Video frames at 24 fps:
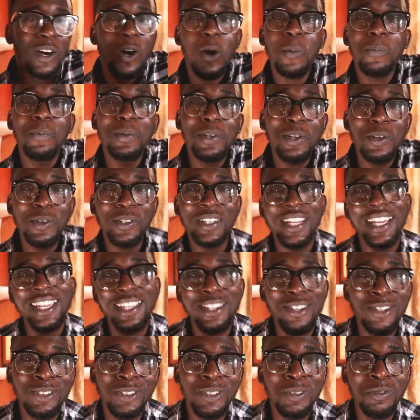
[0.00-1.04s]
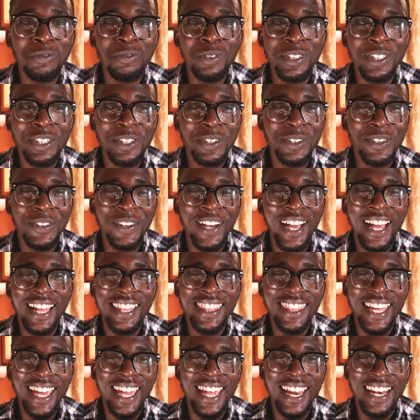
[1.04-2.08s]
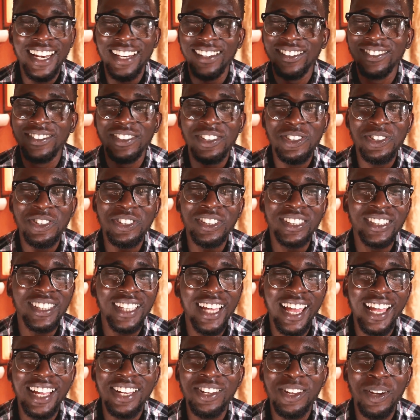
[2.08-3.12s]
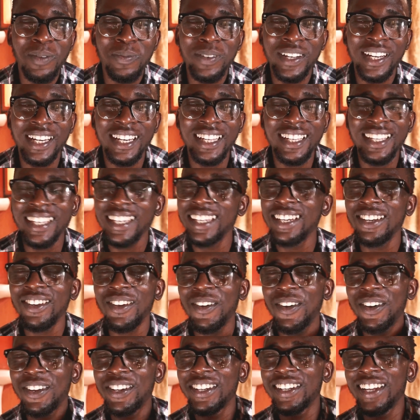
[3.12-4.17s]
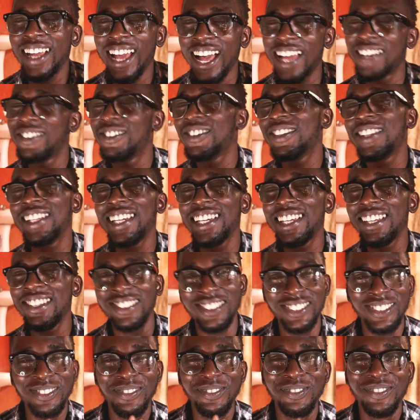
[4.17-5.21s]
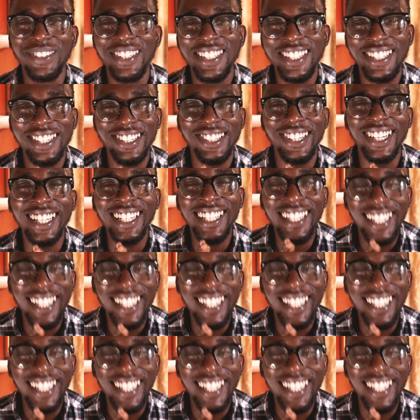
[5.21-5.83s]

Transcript: upload a YouTube video and then you just end up clicking on another YouTube video